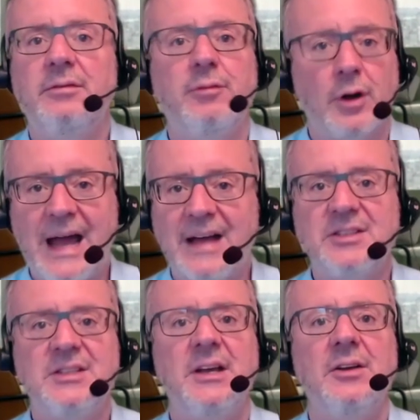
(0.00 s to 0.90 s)

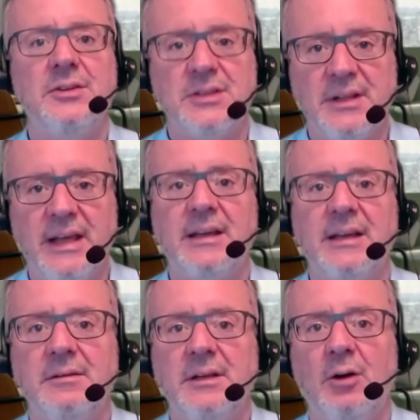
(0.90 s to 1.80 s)
forecast sales and they
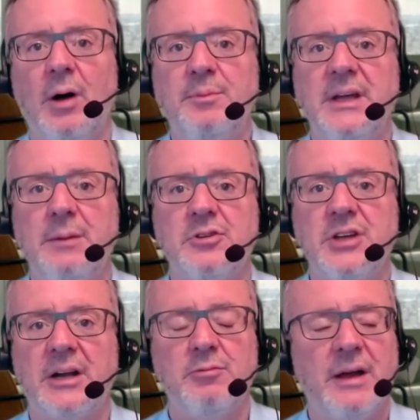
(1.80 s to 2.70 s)
can you know update
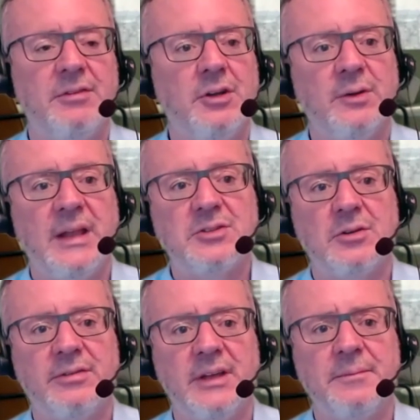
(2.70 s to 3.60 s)
projected revenue and that
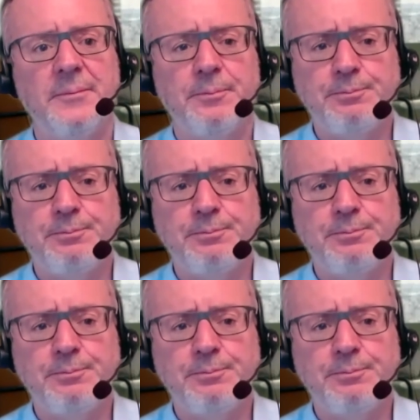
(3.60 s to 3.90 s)
sort of thing.